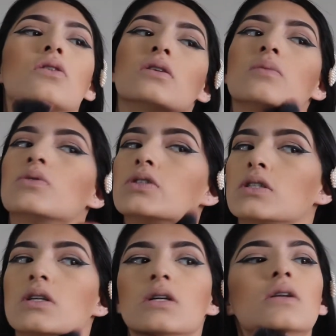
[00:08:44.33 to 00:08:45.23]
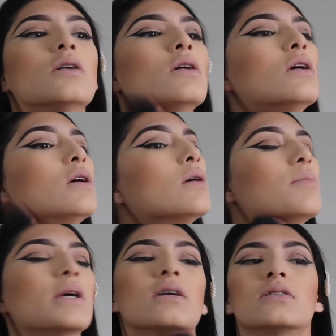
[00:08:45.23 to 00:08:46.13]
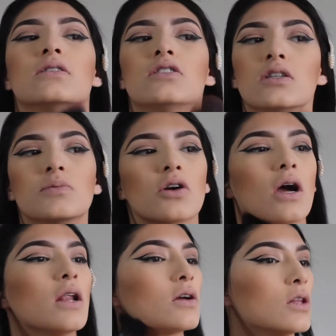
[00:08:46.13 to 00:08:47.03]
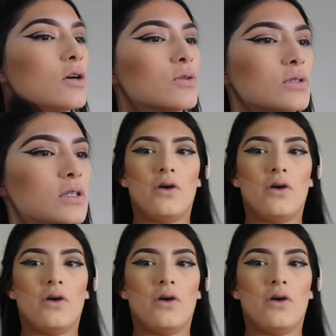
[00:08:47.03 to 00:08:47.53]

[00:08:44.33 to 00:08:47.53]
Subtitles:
our double chin, because the gyms are hella closed.